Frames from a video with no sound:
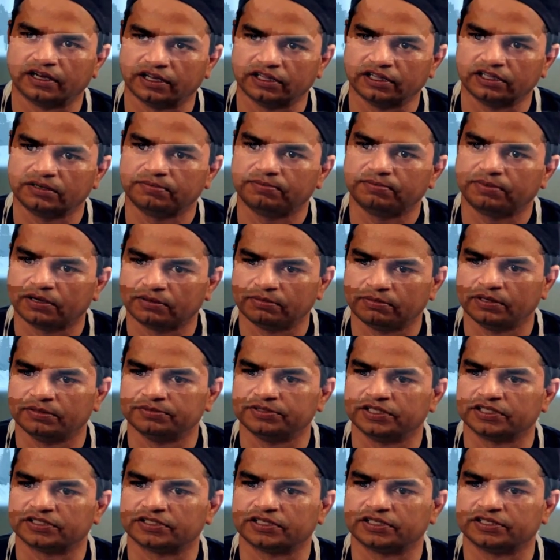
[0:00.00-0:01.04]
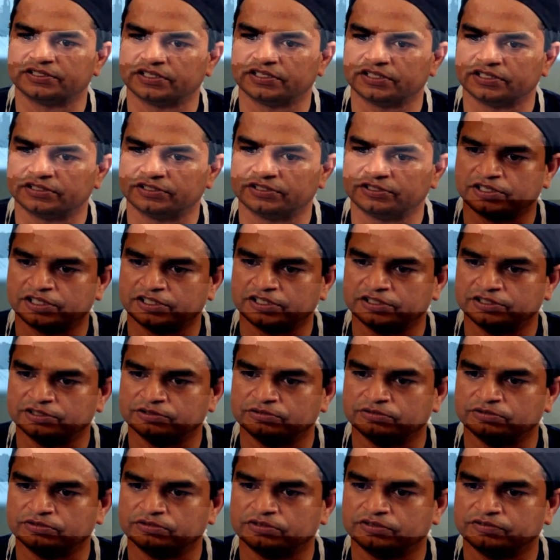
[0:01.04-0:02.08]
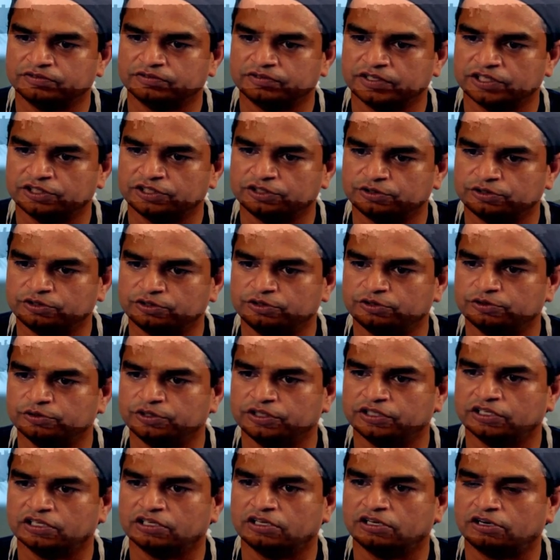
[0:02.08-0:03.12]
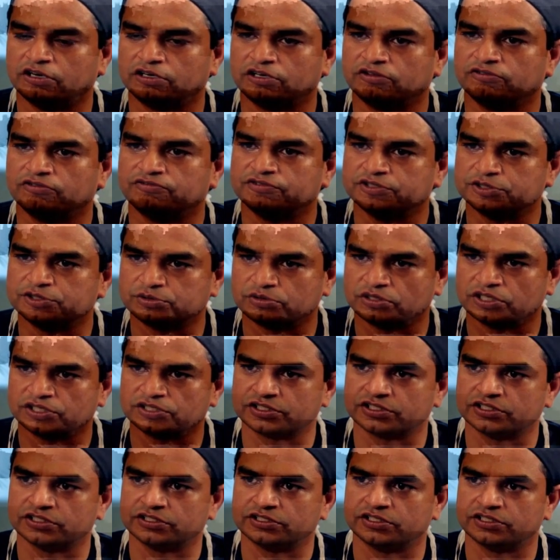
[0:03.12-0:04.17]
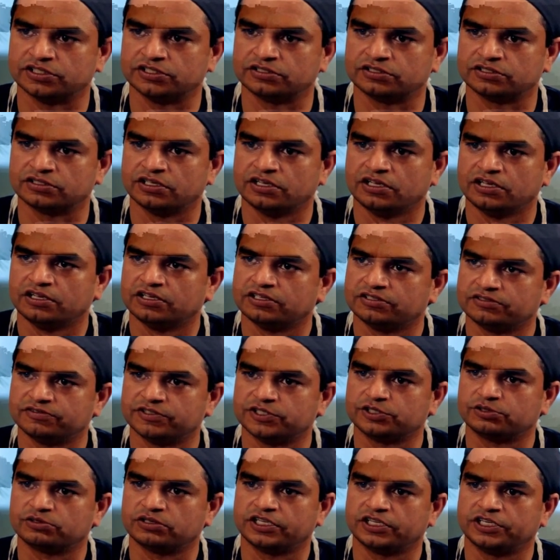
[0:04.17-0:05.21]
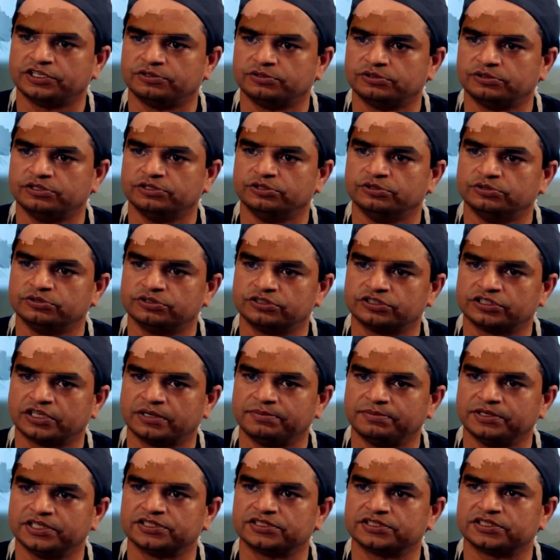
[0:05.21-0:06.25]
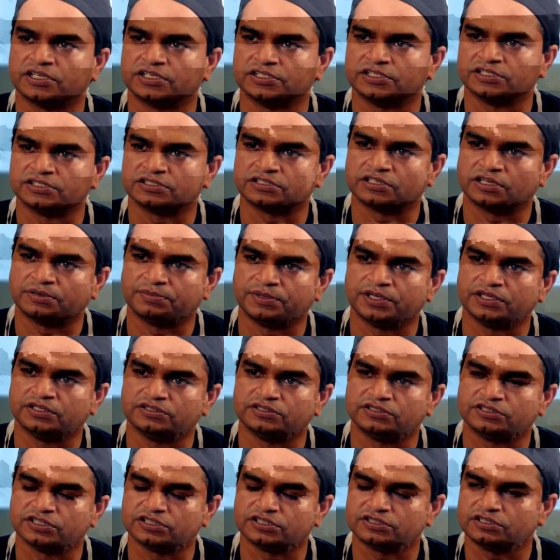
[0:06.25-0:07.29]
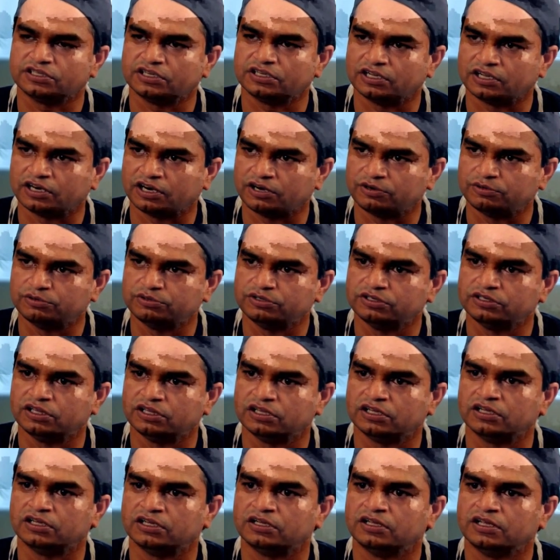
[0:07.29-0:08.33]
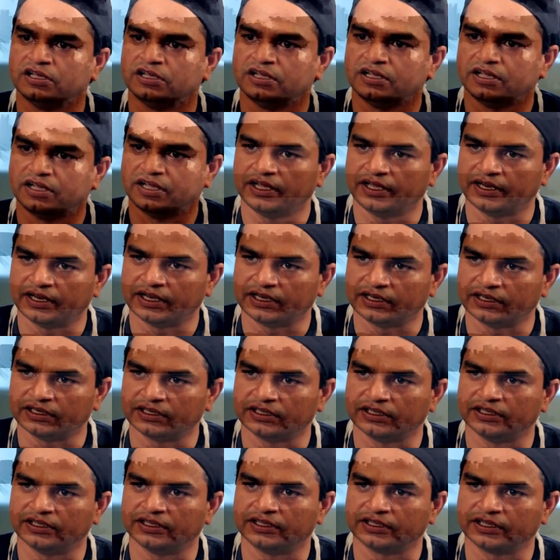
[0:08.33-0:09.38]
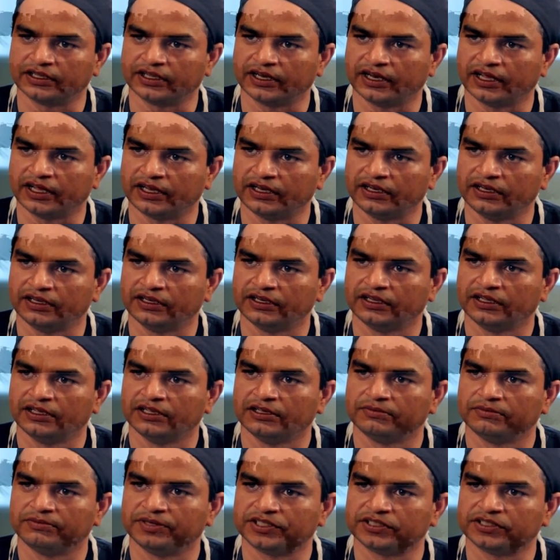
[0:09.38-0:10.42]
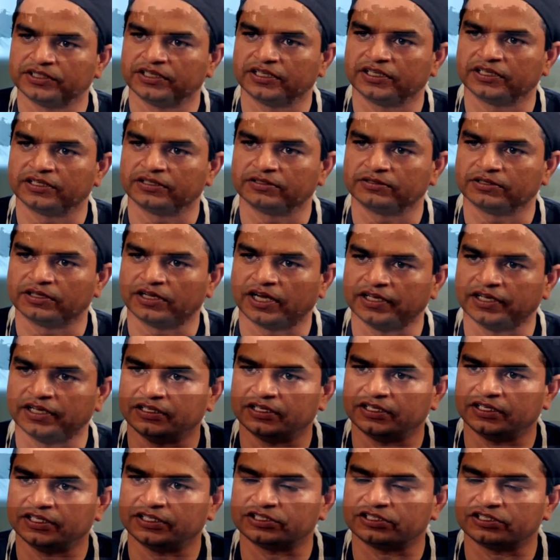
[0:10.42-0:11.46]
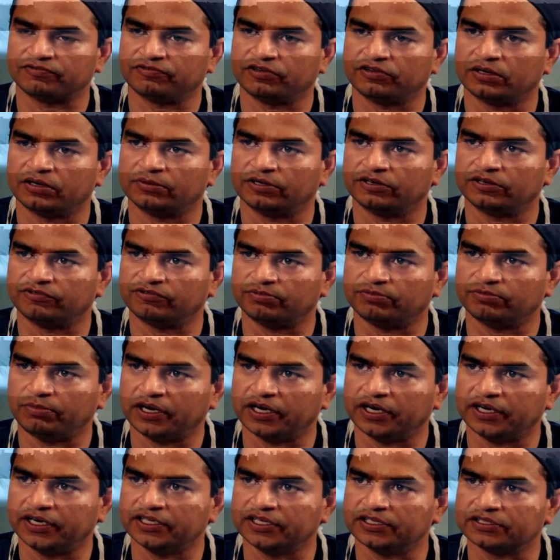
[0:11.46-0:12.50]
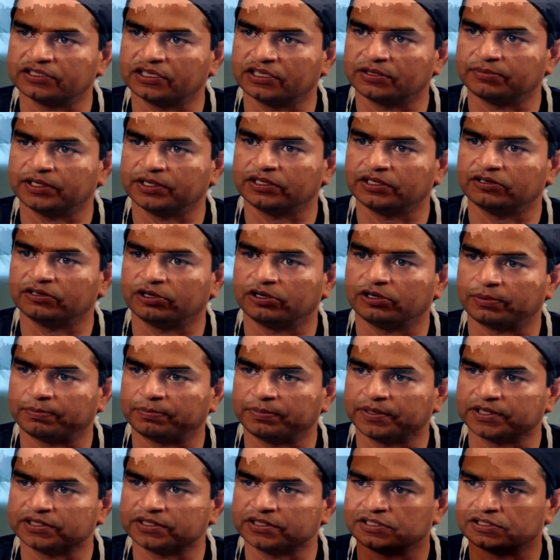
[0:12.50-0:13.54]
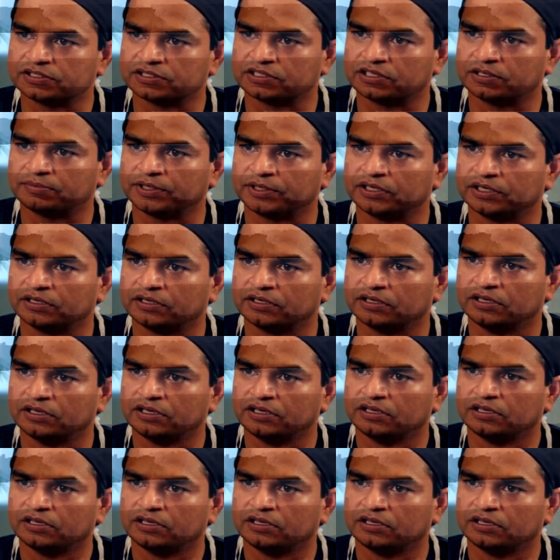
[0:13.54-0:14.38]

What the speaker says: another problem, as I told you, we are doing a lot of fistula surgeries. Fistula, I told you, some discharges coming just around the anal canal. Patient are either it's a form of blood is coming or pus is coming,